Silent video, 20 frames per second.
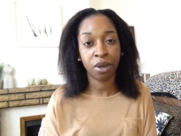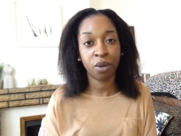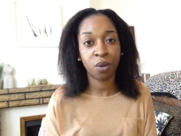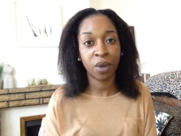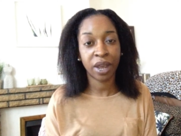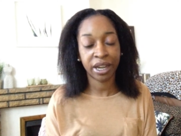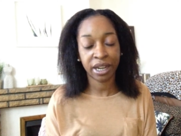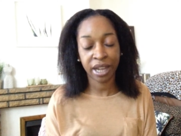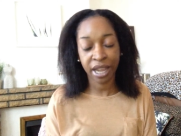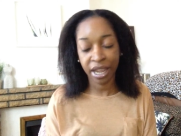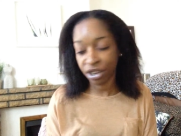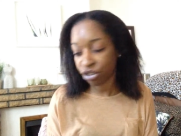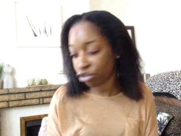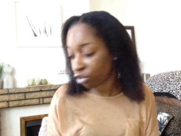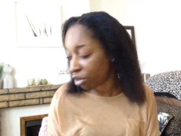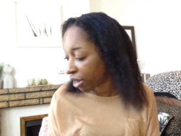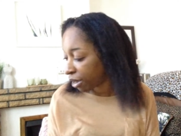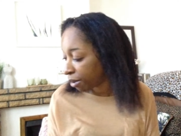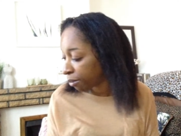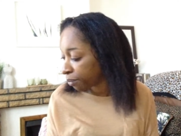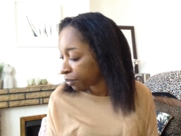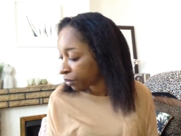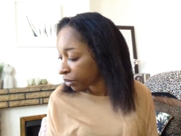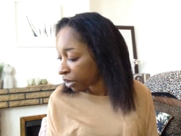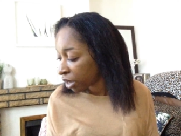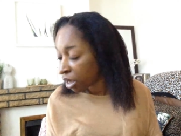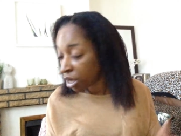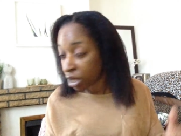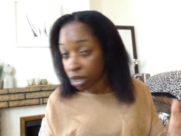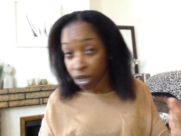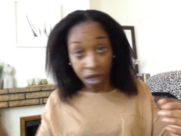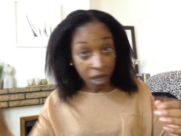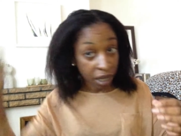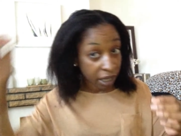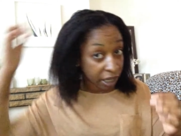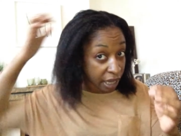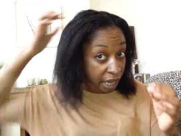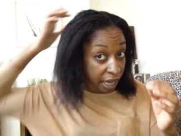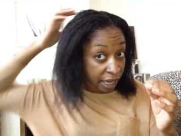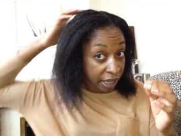when air drying.
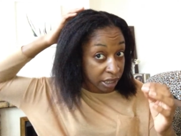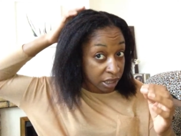Okay,